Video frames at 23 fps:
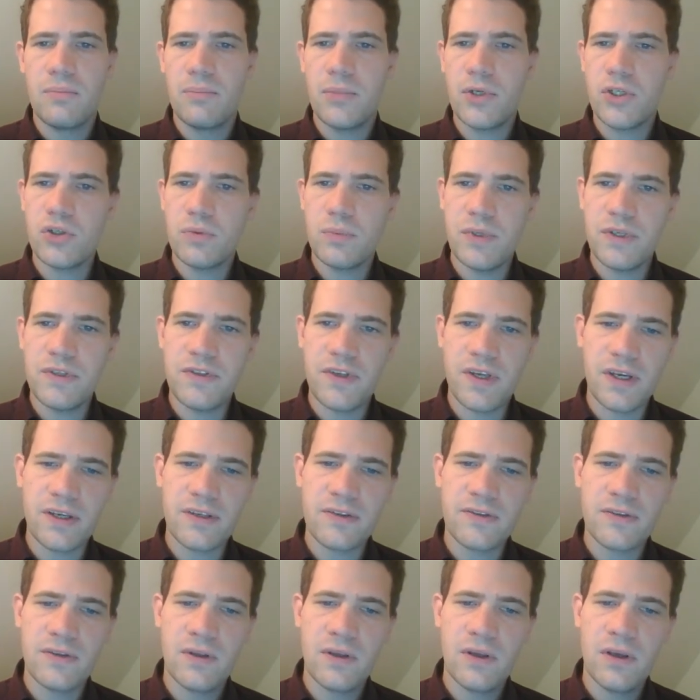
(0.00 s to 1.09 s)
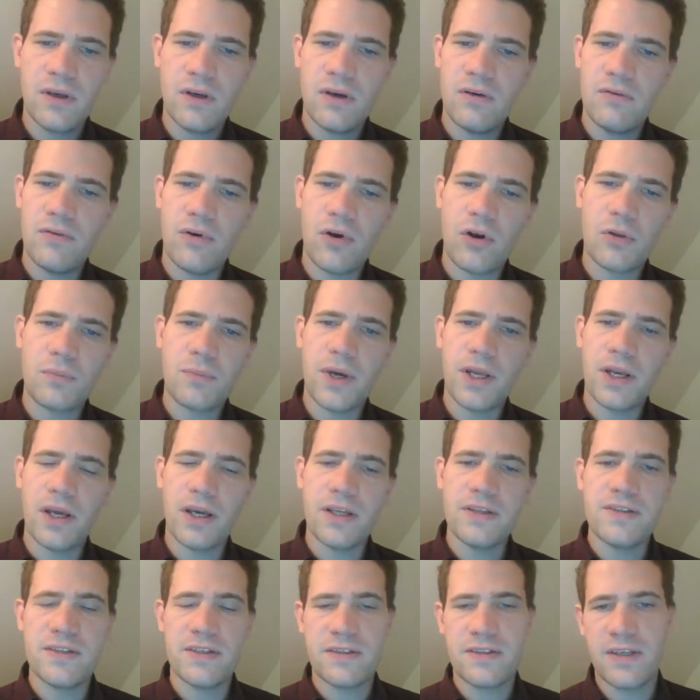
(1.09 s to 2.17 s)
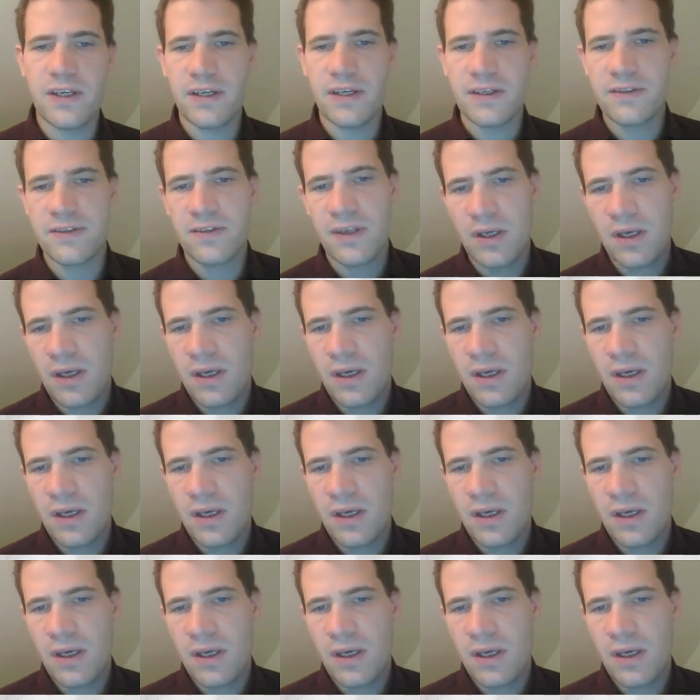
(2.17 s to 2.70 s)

bishop e6, followed by knight c6,